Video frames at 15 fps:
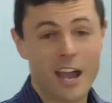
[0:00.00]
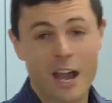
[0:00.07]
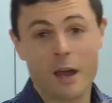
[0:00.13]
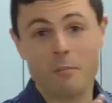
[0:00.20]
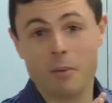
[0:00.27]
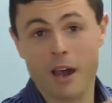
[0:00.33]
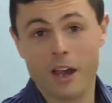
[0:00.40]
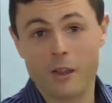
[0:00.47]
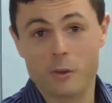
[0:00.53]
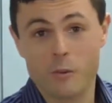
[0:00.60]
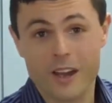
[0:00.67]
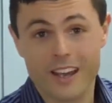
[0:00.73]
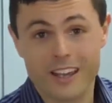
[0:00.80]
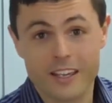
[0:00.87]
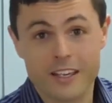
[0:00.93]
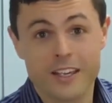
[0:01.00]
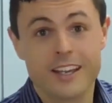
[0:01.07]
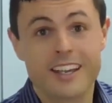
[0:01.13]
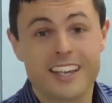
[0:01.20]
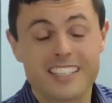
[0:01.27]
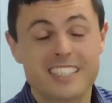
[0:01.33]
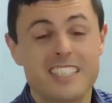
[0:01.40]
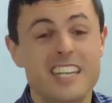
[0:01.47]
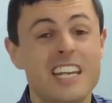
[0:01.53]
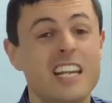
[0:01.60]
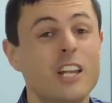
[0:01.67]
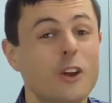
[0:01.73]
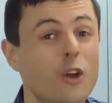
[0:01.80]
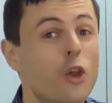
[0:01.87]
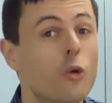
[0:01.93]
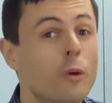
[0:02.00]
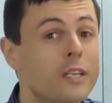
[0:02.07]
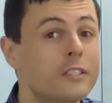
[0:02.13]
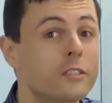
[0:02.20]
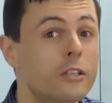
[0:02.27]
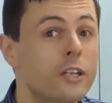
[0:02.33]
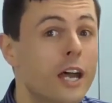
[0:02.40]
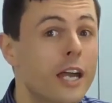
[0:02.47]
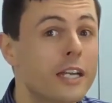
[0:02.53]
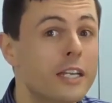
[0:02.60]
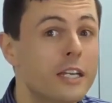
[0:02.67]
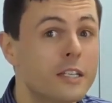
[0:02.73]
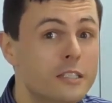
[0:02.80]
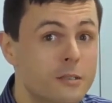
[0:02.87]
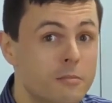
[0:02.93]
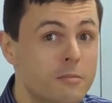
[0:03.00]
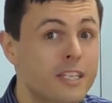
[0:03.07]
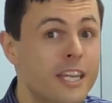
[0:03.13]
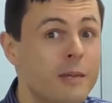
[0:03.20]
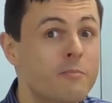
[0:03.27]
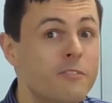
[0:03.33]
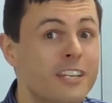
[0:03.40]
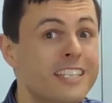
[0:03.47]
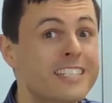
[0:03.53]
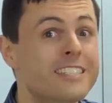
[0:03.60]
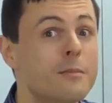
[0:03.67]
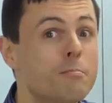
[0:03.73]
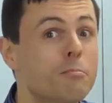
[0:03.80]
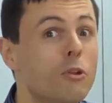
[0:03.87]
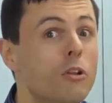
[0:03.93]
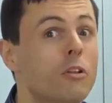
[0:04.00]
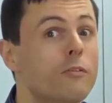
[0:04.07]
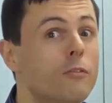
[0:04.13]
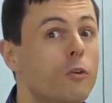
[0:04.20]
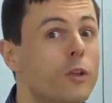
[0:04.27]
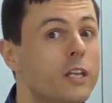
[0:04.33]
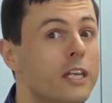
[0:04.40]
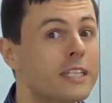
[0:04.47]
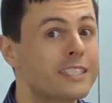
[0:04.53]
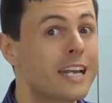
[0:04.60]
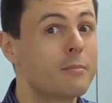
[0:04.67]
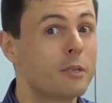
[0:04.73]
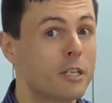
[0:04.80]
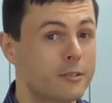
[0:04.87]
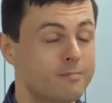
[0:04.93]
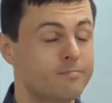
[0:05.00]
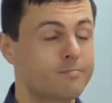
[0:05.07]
And by the way, it's nearly always a good idea to keep things simple for the examiner.